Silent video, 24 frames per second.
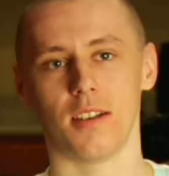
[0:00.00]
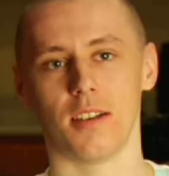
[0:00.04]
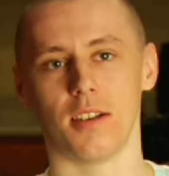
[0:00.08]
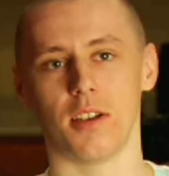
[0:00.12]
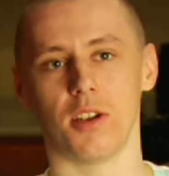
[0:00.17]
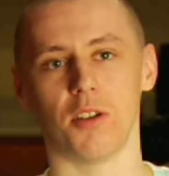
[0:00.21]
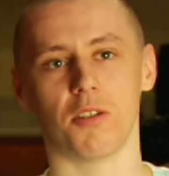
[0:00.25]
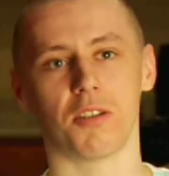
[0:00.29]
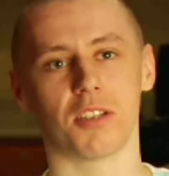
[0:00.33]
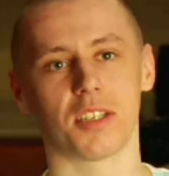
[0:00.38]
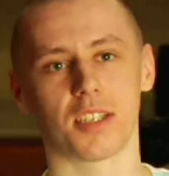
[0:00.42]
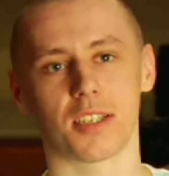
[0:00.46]

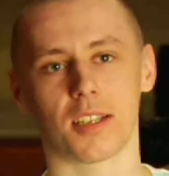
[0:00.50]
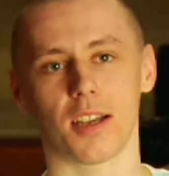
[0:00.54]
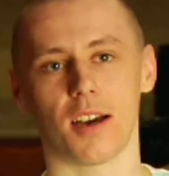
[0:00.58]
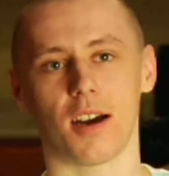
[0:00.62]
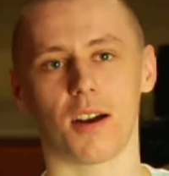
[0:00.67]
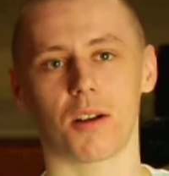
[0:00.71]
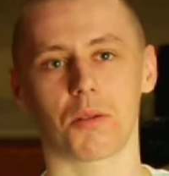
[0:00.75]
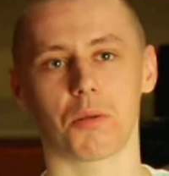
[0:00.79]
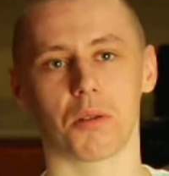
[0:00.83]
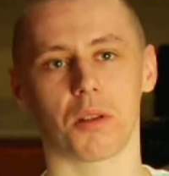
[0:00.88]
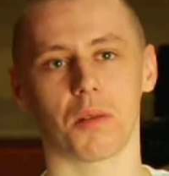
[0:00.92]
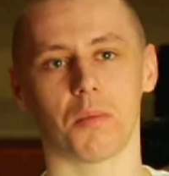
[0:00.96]
It was
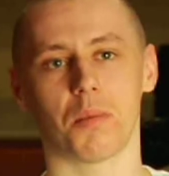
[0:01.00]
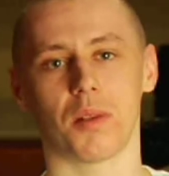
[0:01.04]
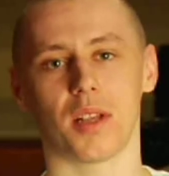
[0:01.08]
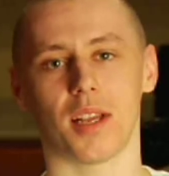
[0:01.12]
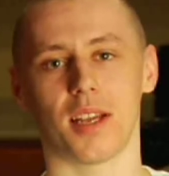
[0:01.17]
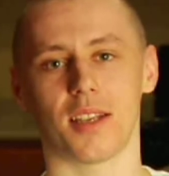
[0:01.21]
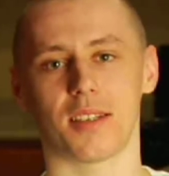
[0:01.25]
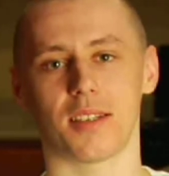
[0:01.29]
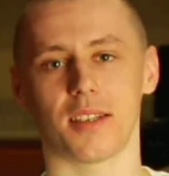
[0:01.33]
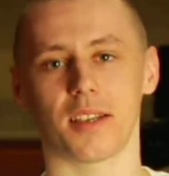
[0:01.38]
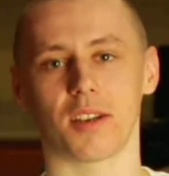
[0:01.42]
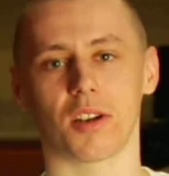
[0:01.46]
stock with the
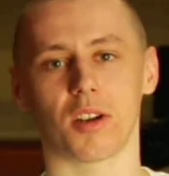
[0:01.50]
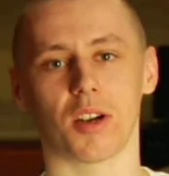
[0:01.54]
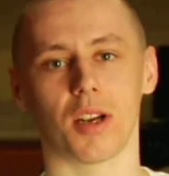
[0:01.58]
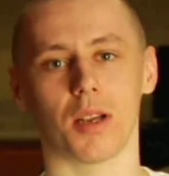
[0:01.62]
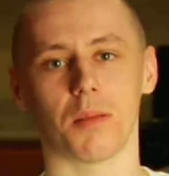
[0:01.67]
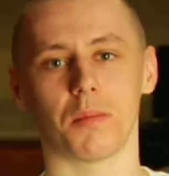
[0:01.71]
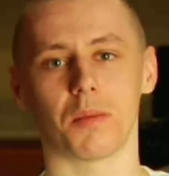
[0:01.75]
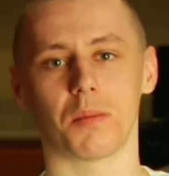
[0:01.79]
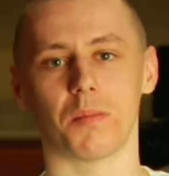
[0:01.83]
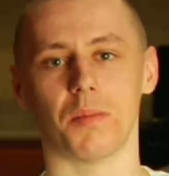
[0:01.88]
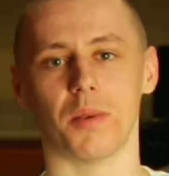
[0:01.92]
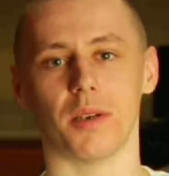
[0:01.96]
plastic
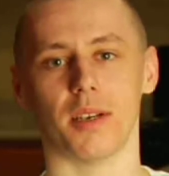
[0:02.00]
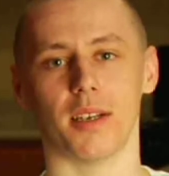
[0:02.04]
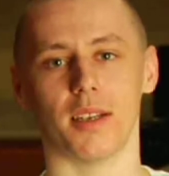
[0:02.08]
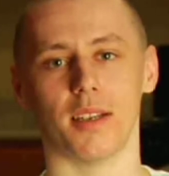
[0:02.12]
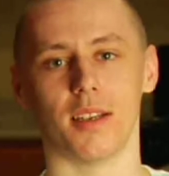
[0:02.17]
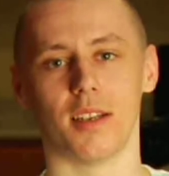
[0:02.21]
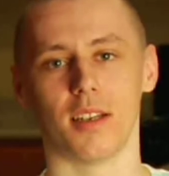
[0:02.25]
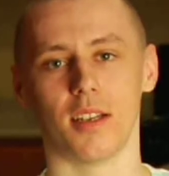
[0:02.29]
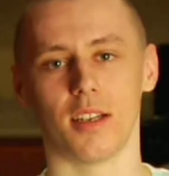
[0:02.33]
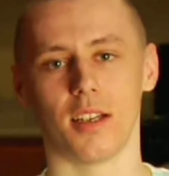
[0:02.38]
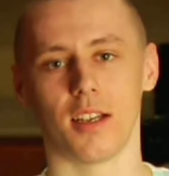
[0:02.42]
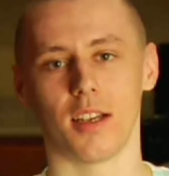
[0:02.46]
grips, but
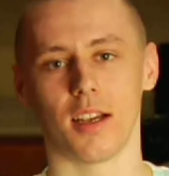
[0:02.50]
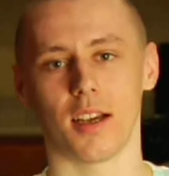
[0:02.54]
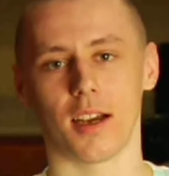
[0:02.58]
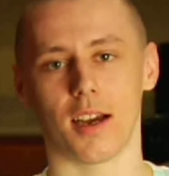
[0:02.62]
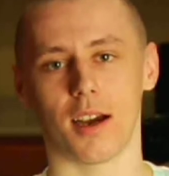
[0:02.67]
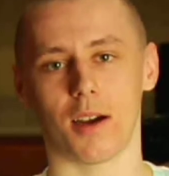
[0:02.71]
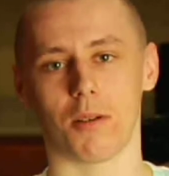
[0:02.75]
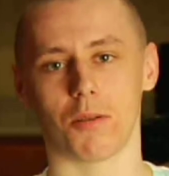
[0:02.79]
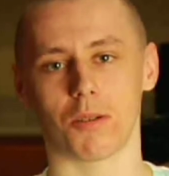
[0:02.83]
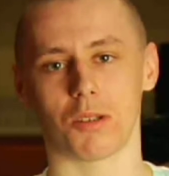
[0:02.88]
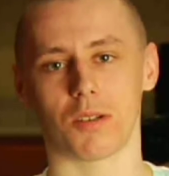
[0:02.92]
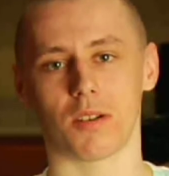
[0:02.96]

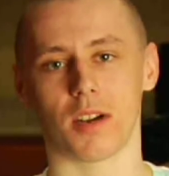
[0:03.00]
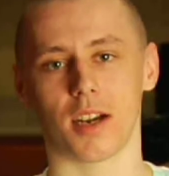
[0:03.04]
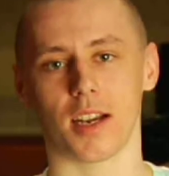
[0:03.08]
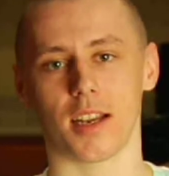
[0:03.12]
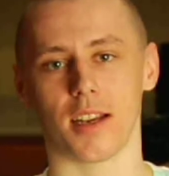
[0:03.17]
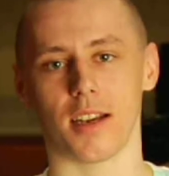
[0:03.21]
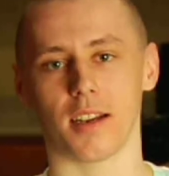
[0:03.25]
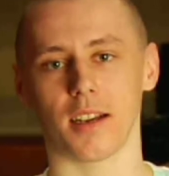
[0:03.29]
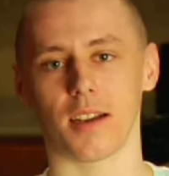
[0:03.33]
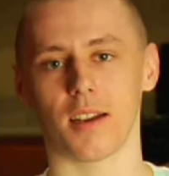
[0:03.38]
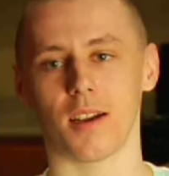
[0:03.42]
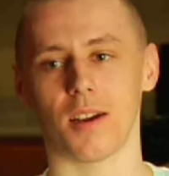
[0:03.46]
I was ready
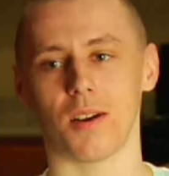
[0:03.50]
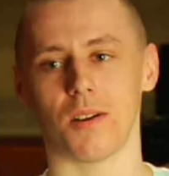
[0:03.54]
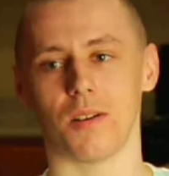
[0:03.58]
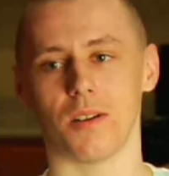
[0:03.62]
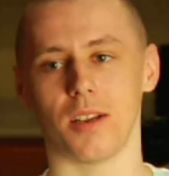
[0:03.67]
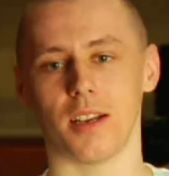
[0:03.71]
to go.